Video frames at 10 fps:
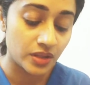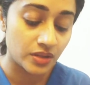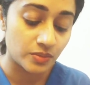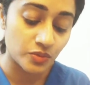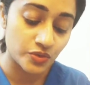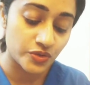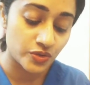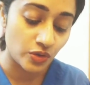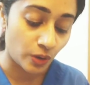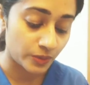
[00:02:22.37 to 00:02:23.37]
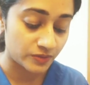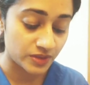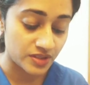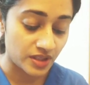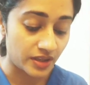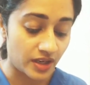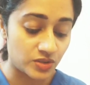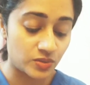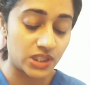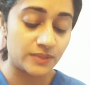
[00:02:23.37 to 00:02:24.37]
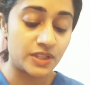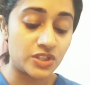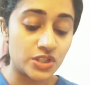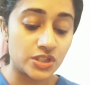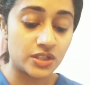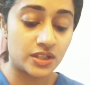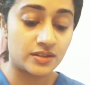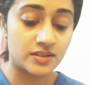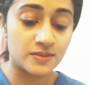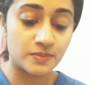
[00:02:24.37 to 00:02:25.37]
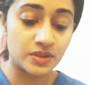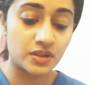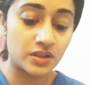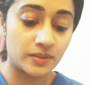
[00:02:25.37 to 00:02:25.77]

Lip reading: The most common ones are actually mentioned in this book.